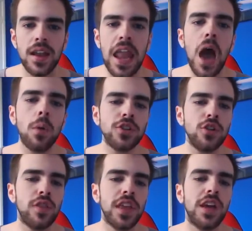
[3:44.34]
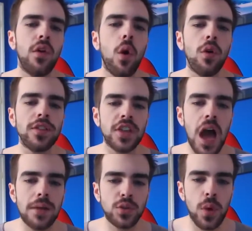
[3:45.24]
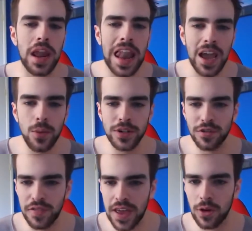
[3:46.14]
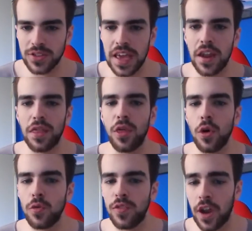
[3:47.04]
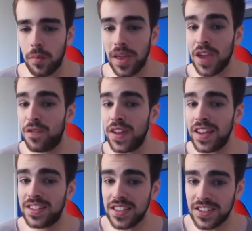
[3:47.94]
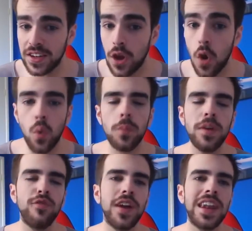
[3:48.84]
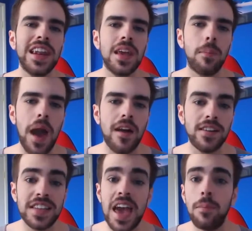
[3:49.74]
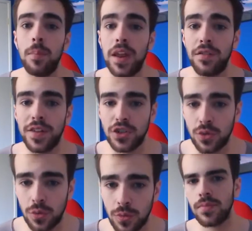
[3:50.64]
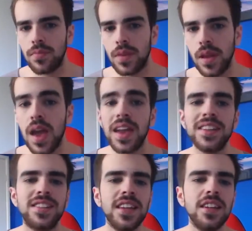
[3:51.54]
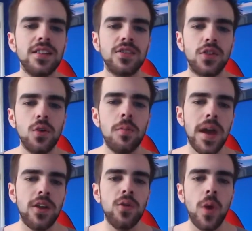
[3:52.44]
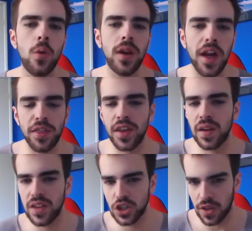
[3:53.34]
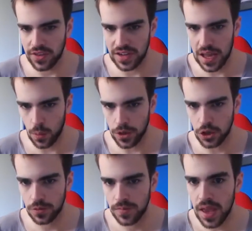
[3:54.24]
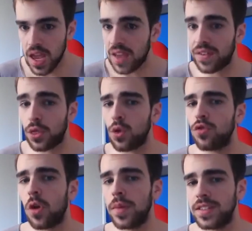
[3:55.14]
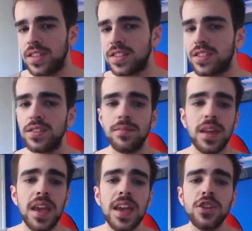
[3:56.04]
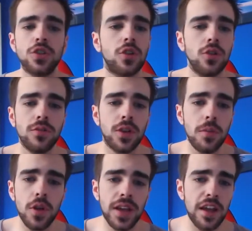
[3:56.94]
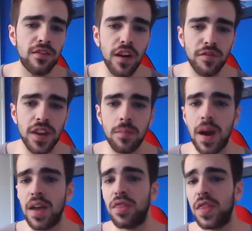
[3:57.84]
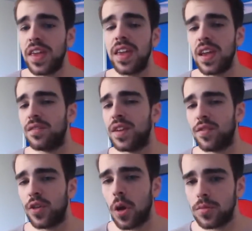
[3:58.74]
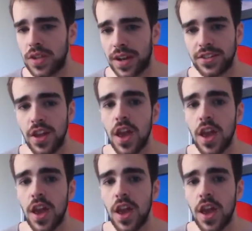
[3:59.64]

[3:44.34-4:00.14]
Now I want you to think of all the times where language fails and a thought realm, if it existed, would be readily apparent and beneficial. Consider two men who know nothing of each other's language. If a thought realm exists, each could communicate roughly by thinking of different objects,